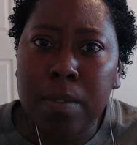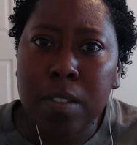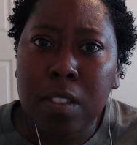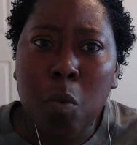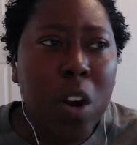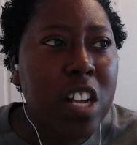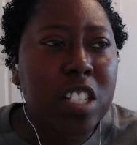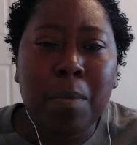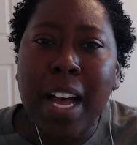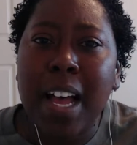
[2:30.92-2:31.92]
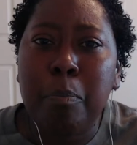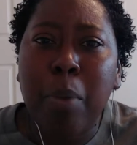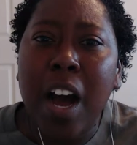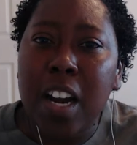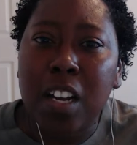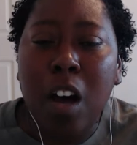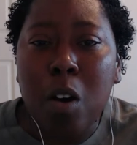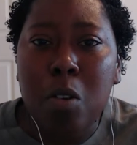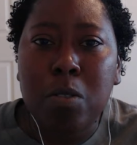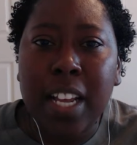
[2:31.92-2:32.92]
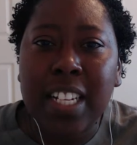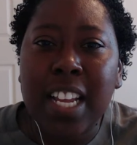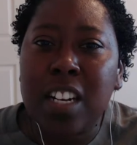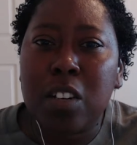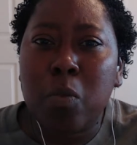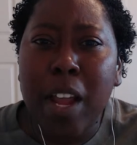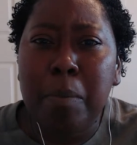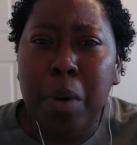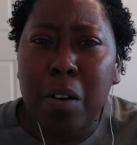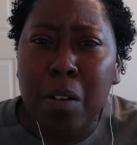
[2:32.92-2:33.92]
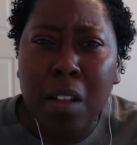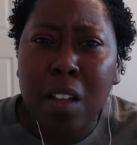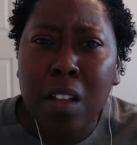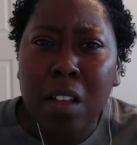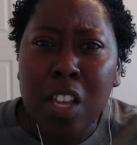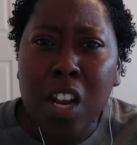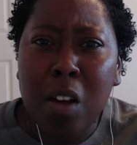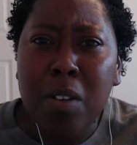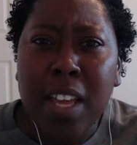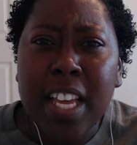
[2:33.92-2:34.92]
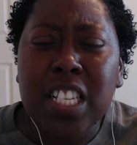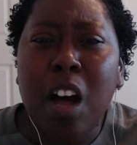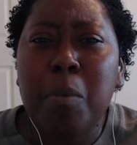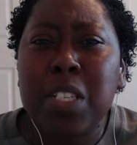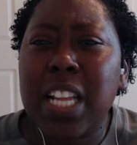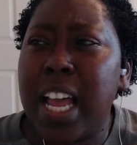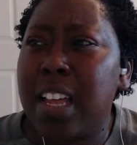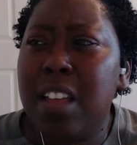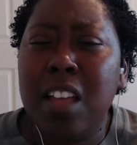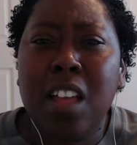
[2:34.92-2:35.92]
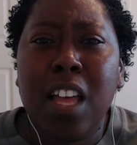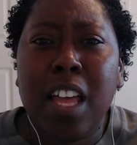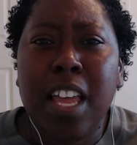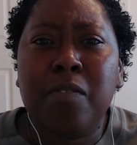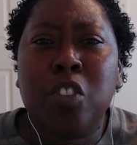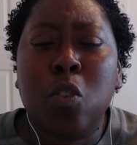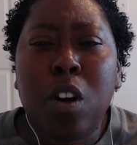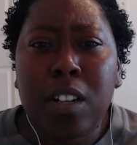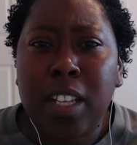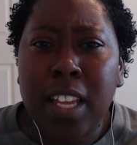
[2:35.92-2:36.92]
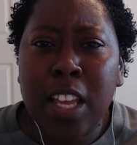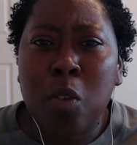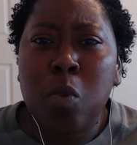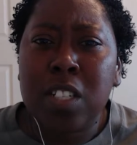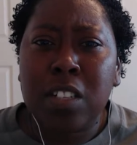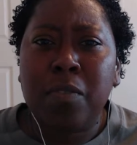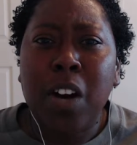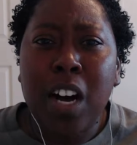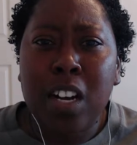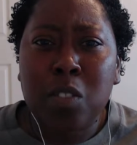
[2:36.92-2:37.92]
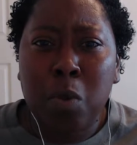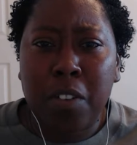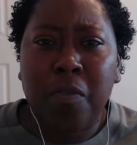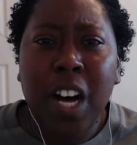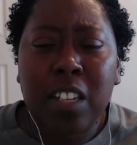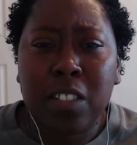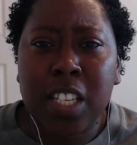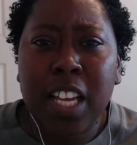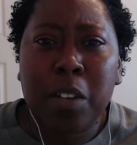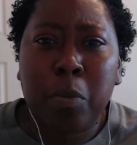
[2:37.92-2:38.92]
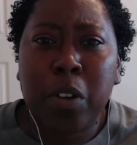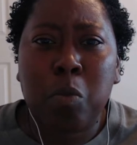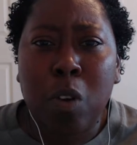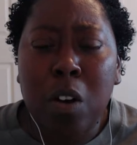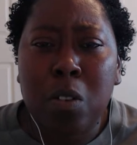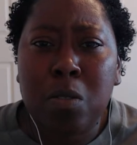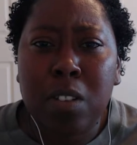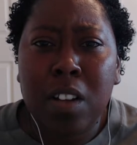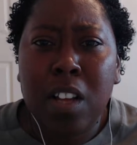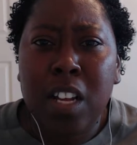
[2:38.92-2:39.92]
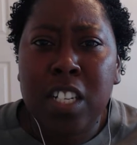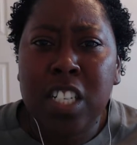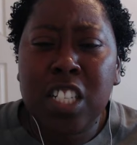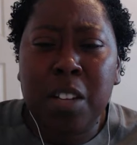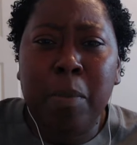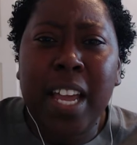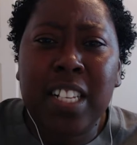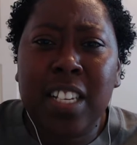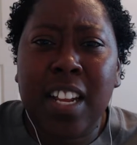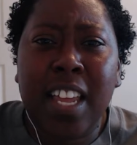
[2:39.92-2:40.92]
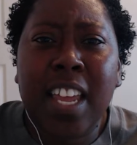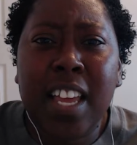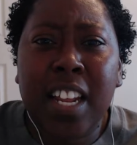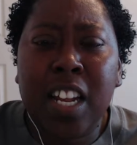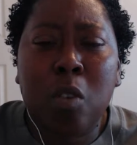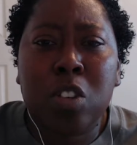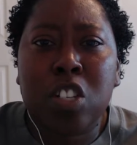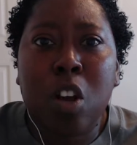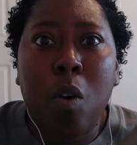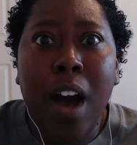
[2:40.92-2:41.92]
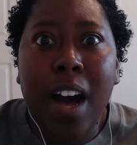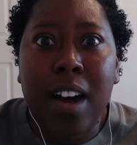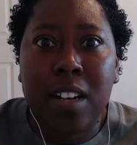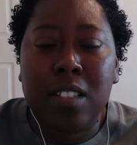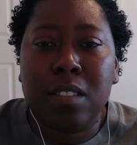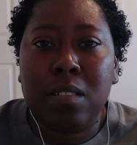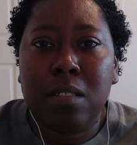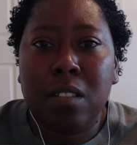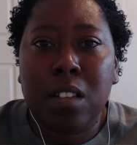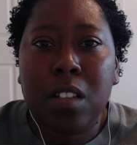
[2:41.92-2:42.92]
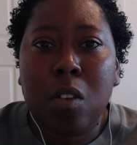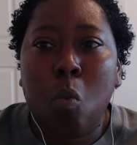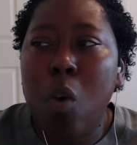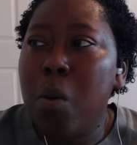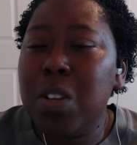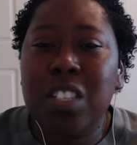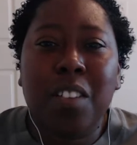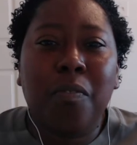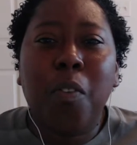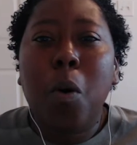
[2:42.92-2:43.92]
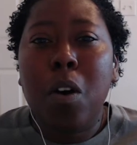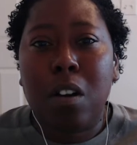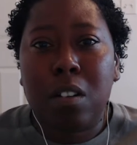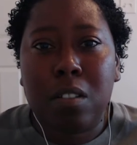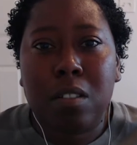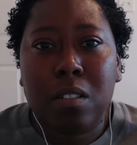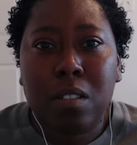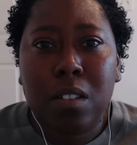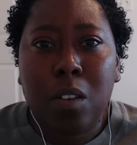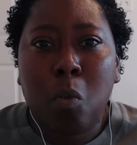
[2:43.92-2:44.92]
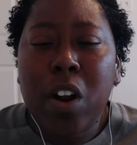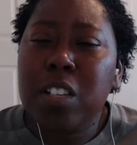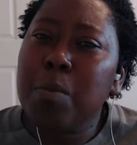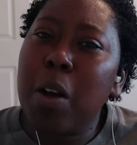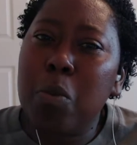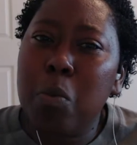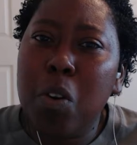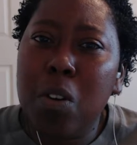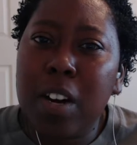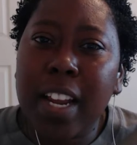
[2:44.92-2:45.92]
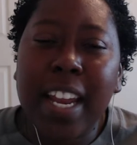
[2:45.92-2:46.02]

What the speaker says: Where's my pot of gold at the end of the rainbow? You know, it's almost like if Dorothy in The Wizard of Oz would have followed the yellow brick road just to make it to the end and there was no Oz. What was it for? Where's my reward?